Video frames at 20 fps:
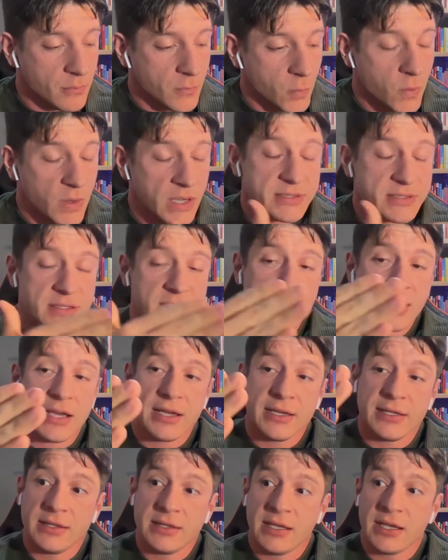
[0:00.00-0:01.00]
what's the
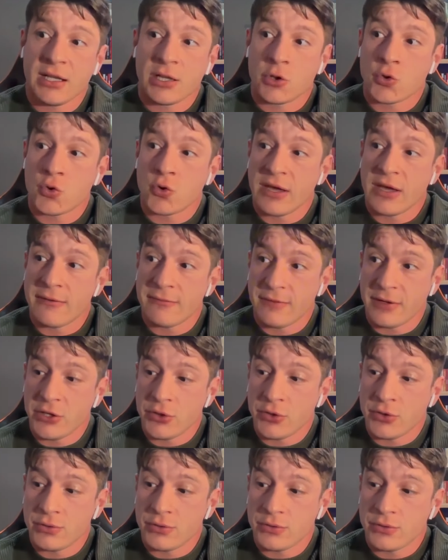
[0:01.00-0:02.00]
ideal
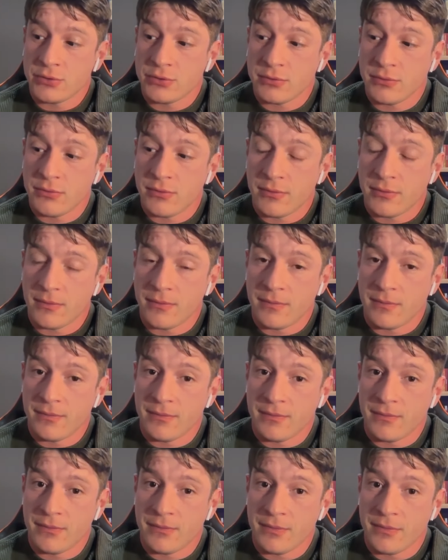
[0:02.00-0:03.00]
revenue
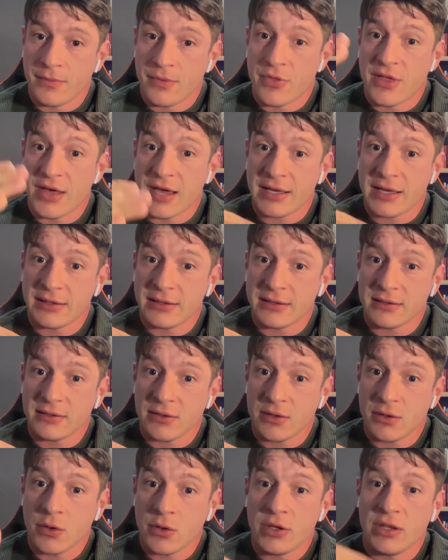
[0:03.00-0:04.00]
that
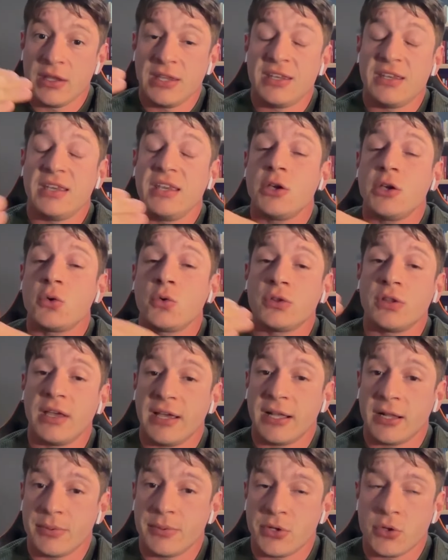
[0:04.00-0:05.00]
he would
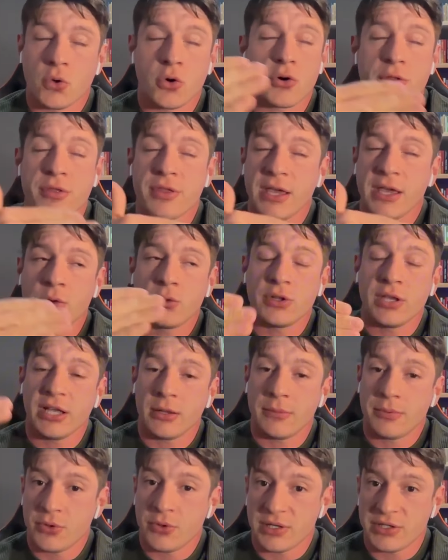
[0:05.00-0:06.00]
help you or they would
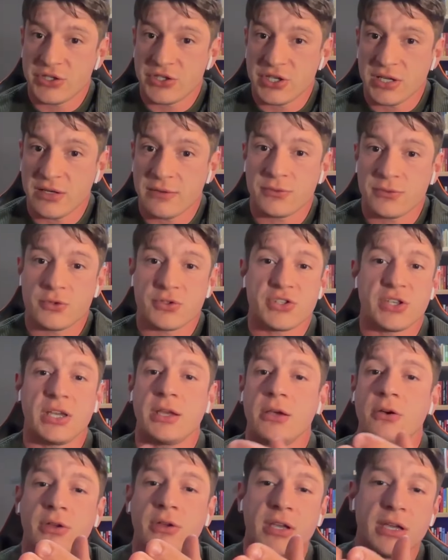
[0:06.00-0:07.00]
help you achieve to
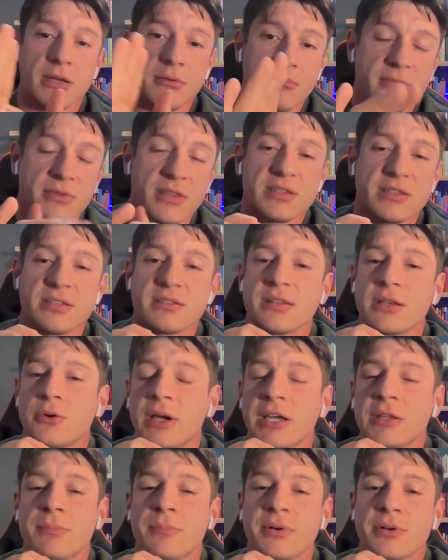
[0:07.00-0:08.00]
say, okay, this is the
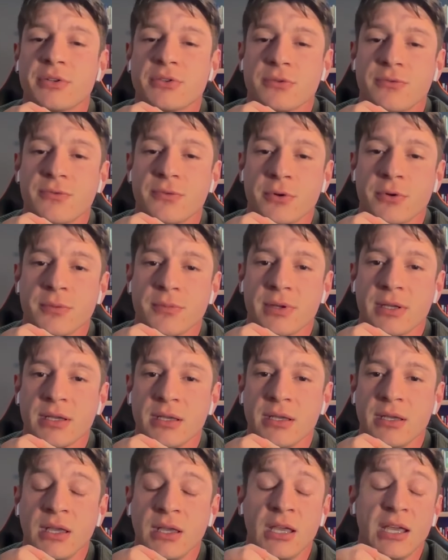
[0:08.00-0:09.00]
right person for me.
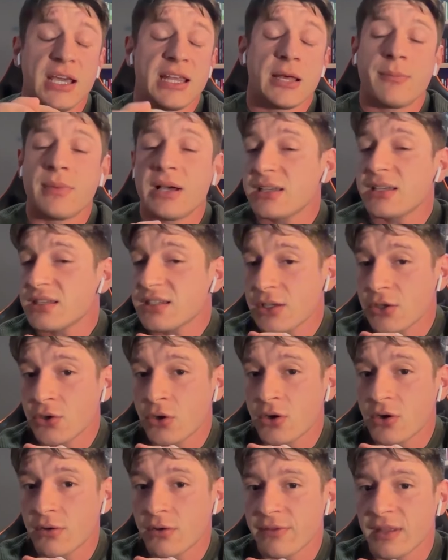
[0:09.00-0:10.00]
And I'm asking
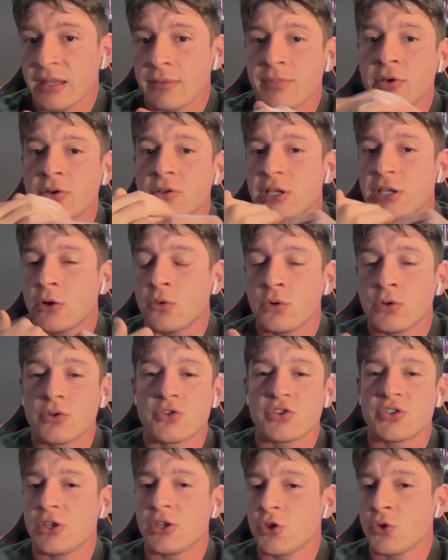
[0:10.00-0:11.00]
all of that because I want
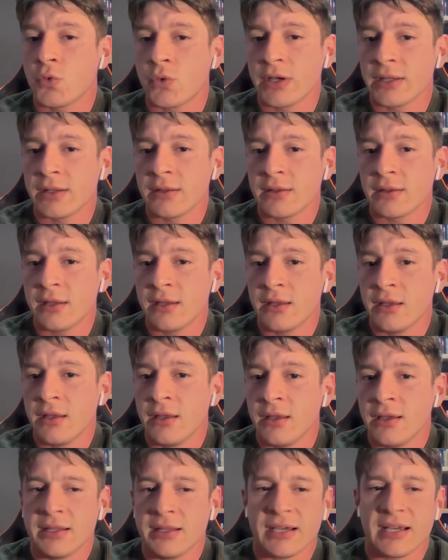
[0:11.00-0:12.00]
to see you win.
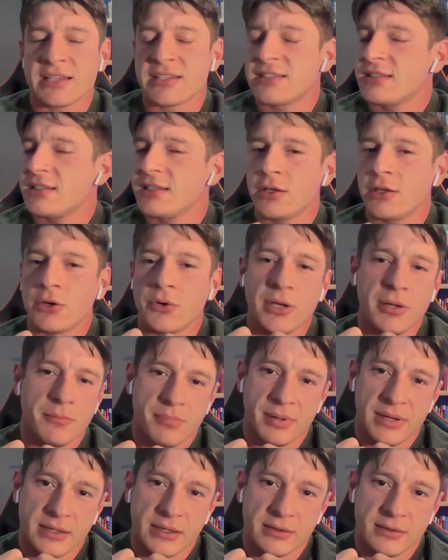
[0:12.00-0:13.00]
It has zero
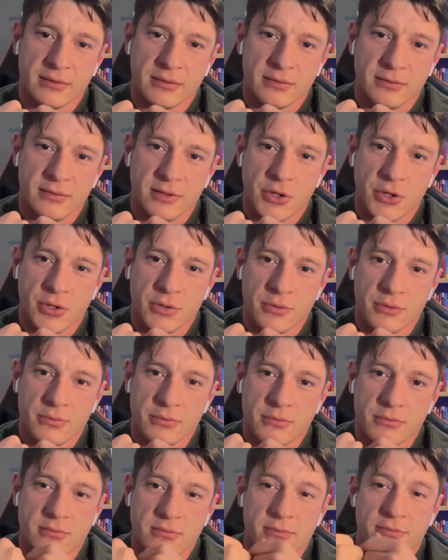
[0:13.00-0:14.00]
impact,
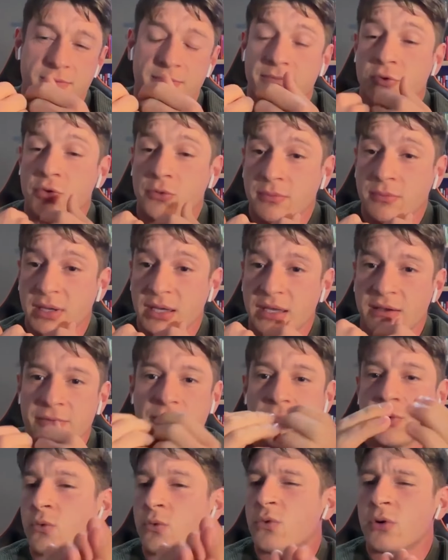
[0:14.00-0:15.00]
to me
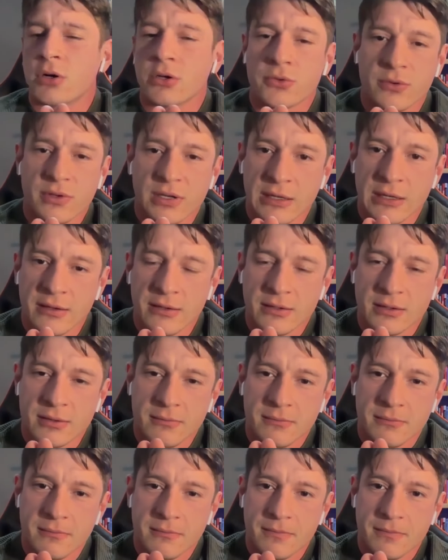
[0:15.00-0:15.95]
if we work together,